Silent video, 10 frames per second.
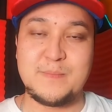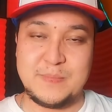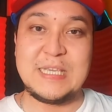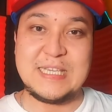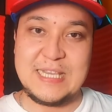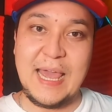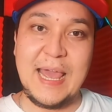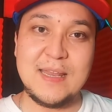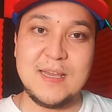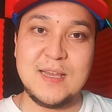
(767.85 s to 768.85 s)
They
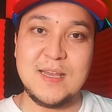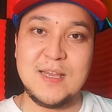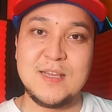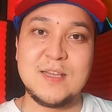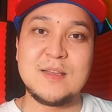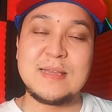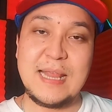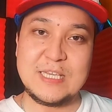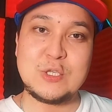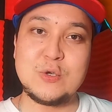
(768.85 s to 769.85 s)
stand
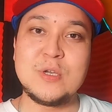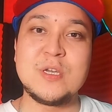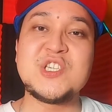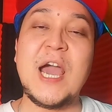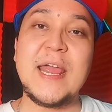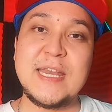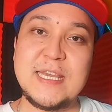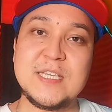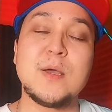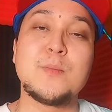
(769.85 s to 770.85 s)
next to
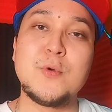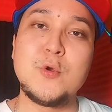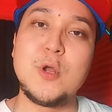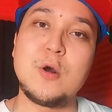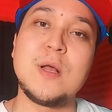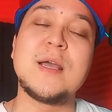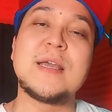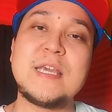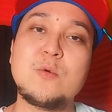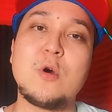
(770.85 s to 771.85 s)
Chinese brutal,
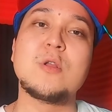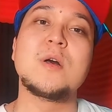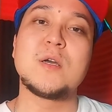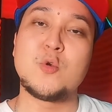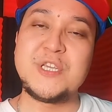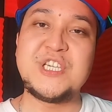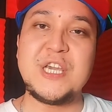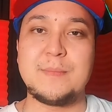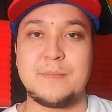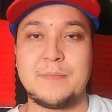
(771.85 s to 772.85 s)
evil
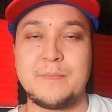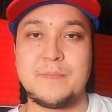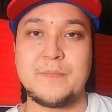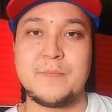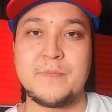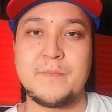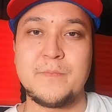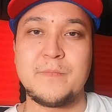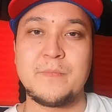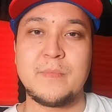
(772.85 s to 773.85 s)
regime.
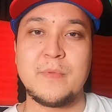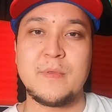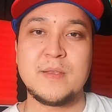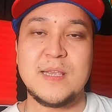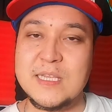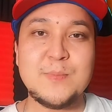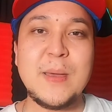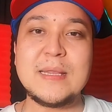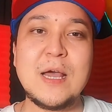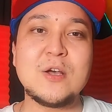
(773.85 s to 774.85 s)
That
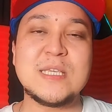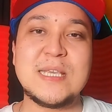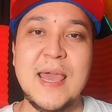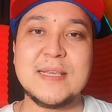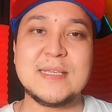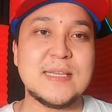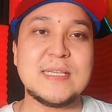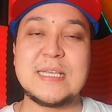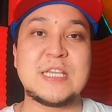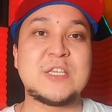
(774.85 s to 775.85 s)
makes no sense, and
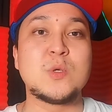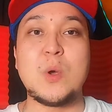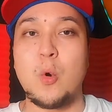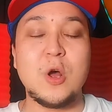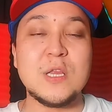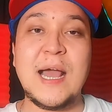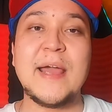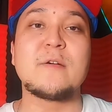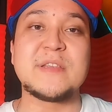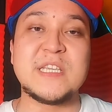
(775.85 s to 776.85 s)
the world
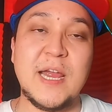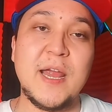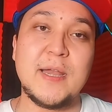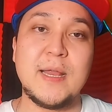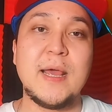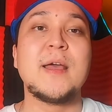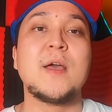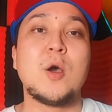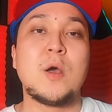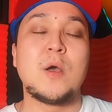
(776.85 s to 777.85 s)
kind of turned
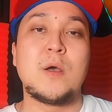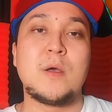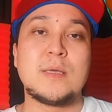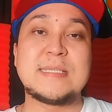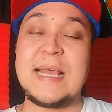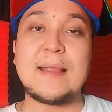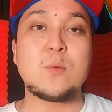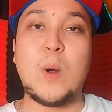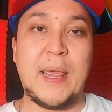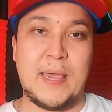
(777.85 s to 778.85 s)
that
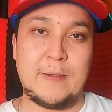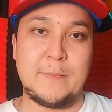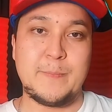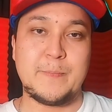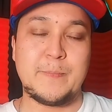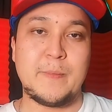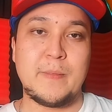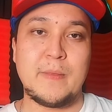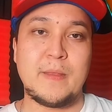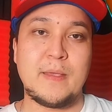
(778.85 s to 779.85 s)
way.
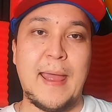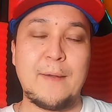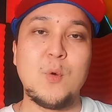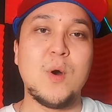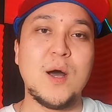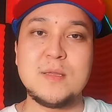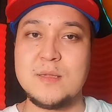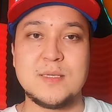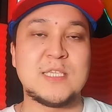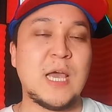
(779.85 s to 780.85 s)

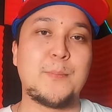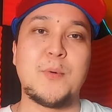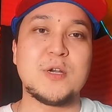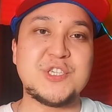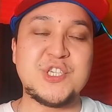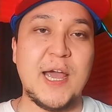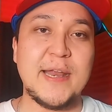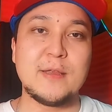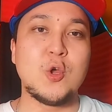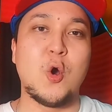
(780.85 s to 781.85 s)
Everyone supports
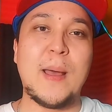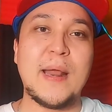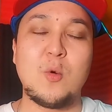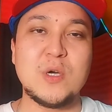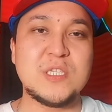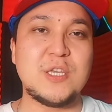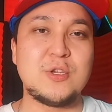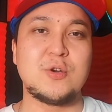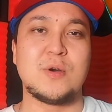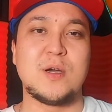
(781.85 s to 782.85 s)
China no matter what they
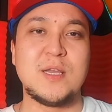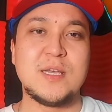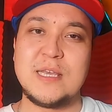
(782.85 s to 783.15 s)
do.